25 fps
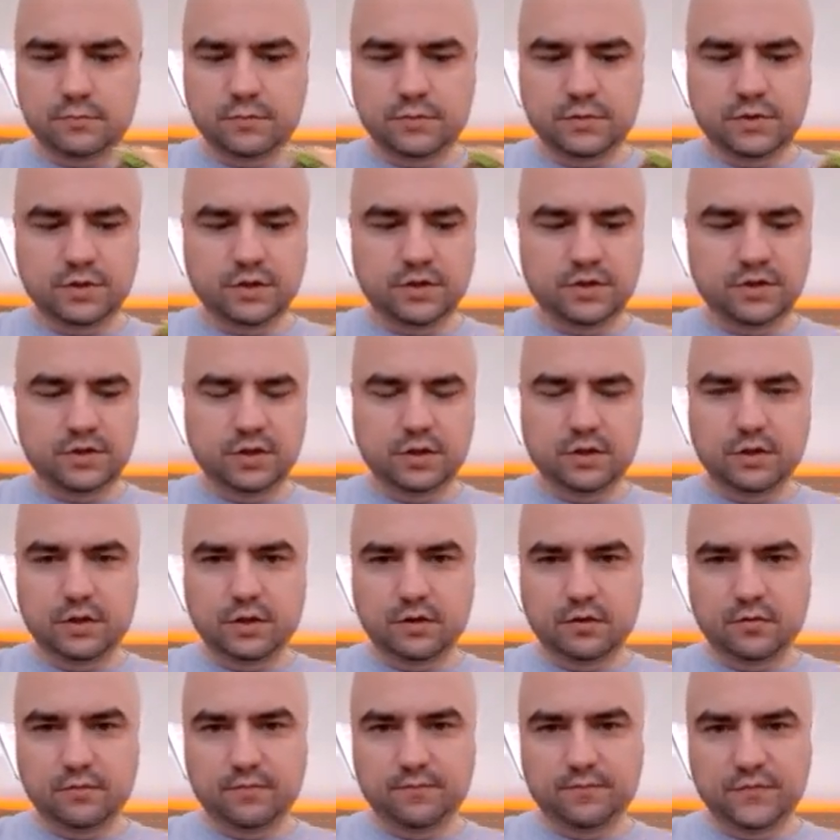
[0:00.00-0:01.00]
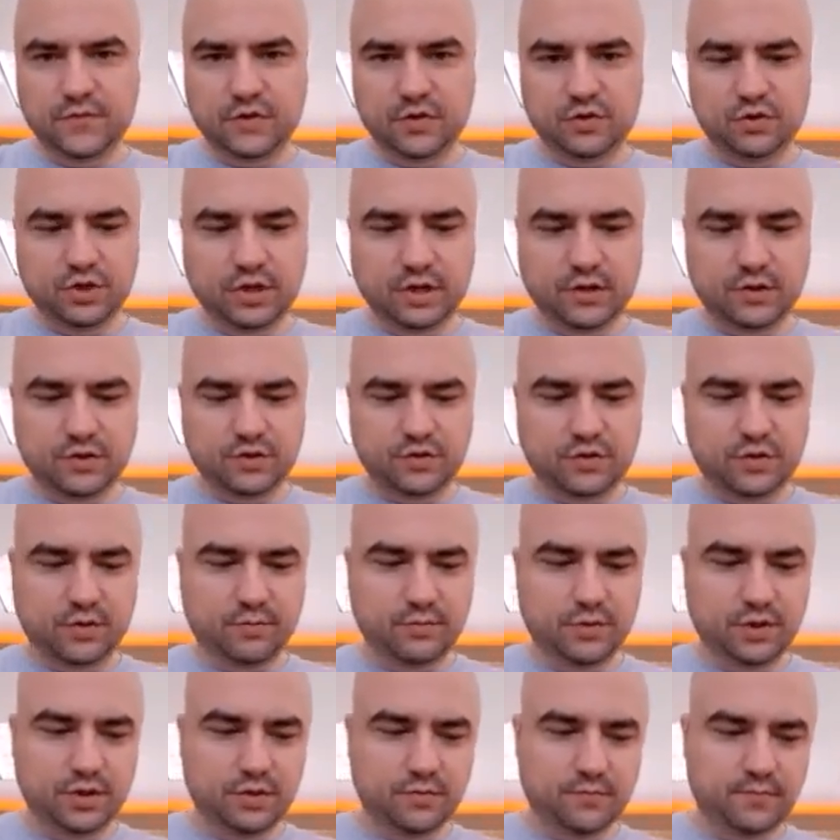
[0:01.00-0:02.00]
You see they're generous to the
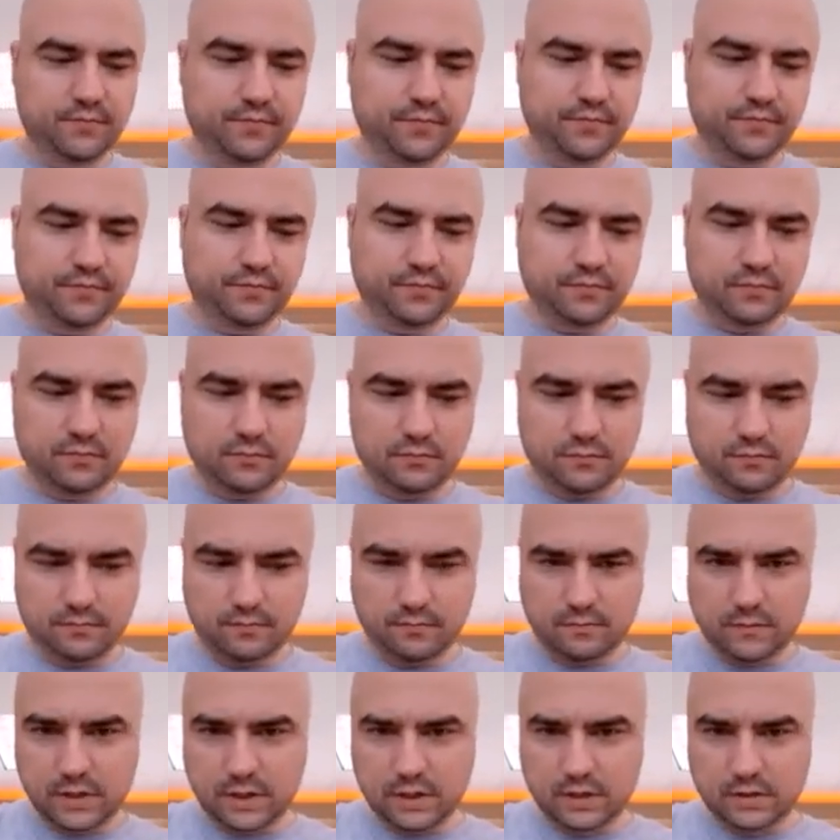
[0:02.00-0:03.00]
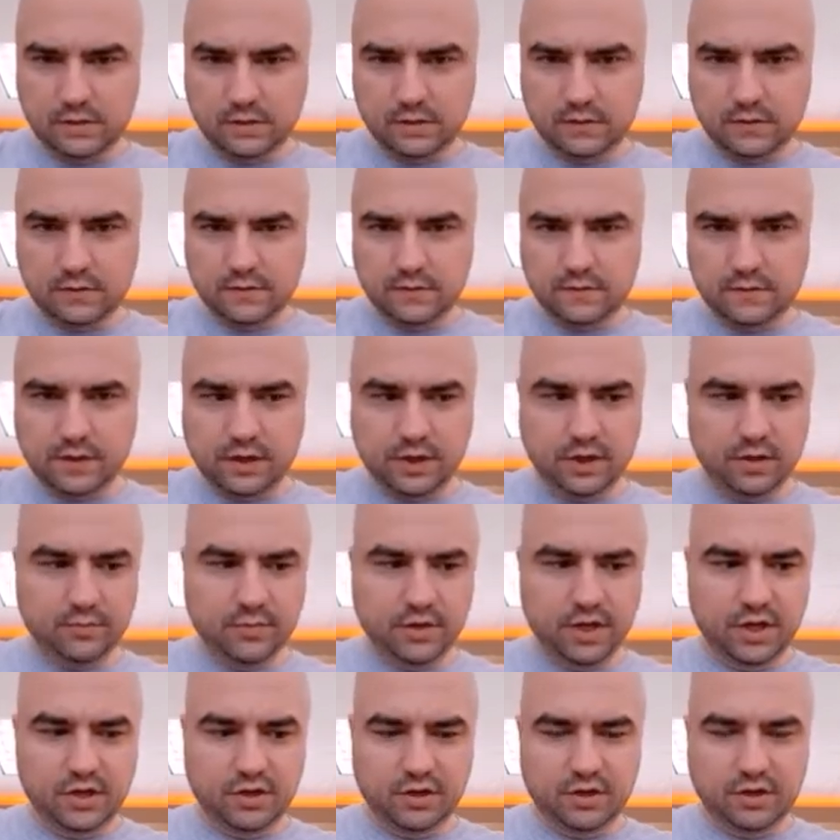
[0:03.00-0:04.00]
meat. Got the
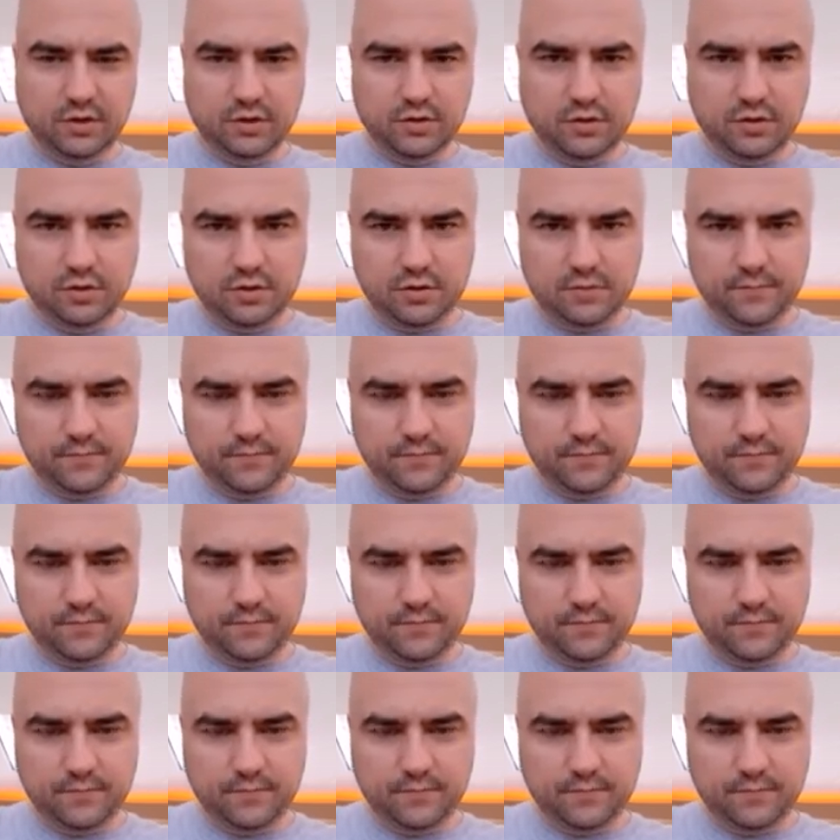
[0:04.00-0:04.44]
bacon here.